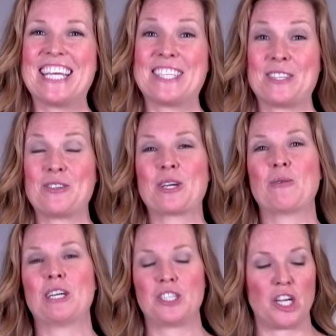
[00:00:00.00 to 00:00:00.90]
It's a trick
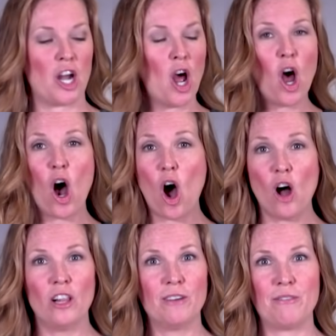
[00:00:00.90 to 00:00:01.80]
question.
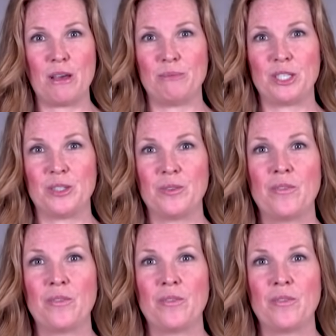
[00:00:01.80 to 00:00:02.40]
All of them do.